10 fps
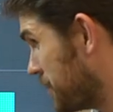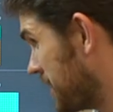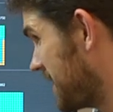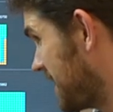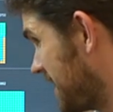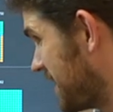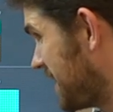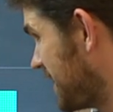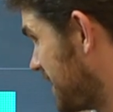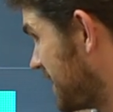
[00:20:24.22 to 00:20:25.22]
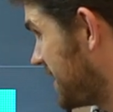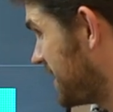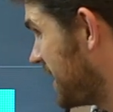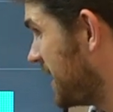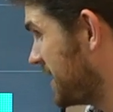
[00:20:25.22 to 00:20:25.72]
what's
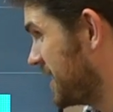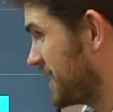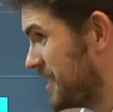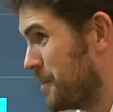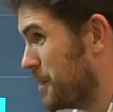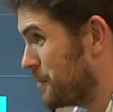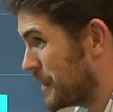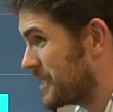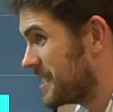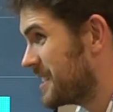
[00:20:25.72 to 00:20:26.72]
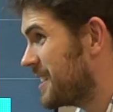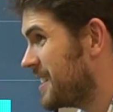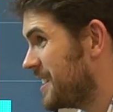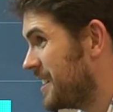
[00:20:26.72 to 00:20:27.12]
changing, so nobody misses it. You